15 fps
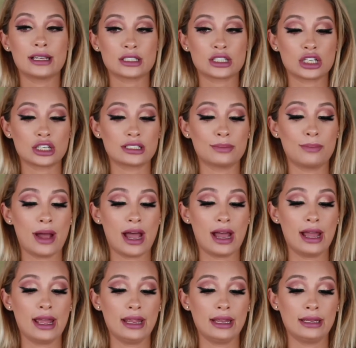That's just
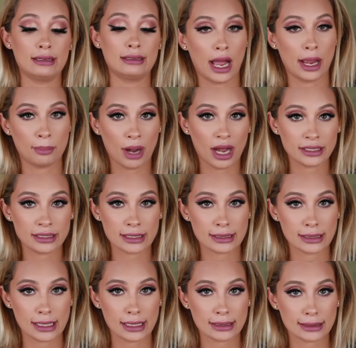my
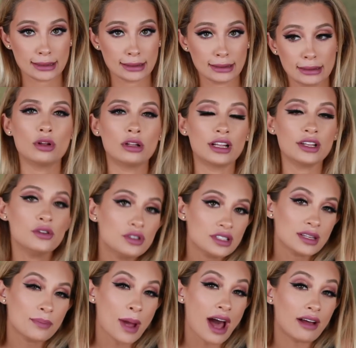hypothesis. Will I
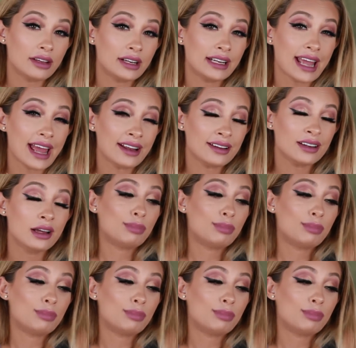use the palette again?